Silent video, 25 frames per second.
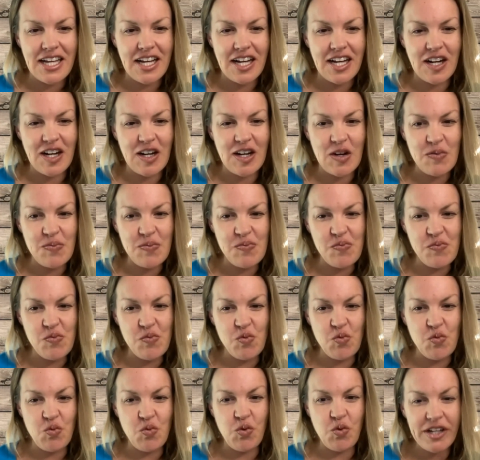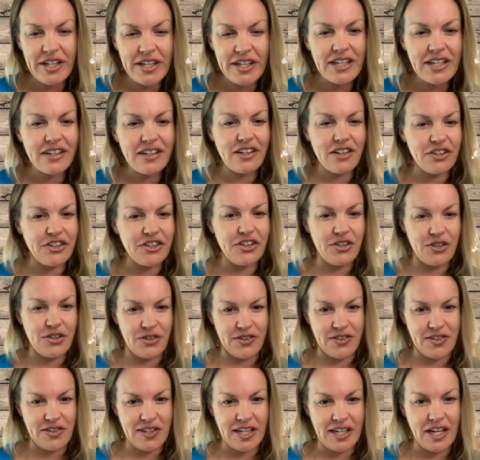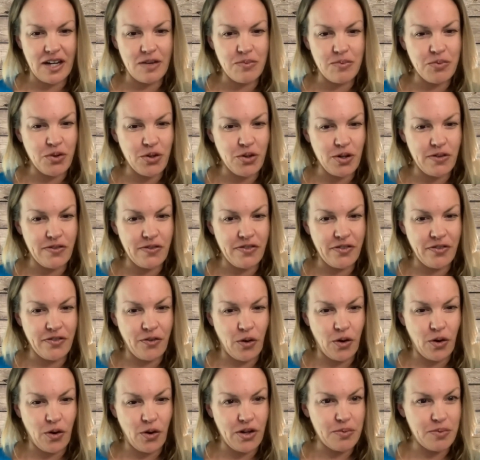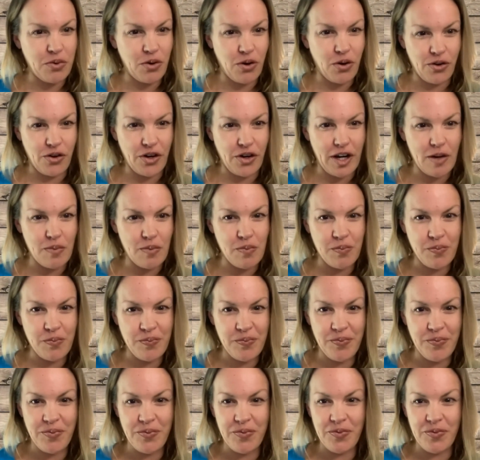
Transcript: what do you need to do to get approved for the program?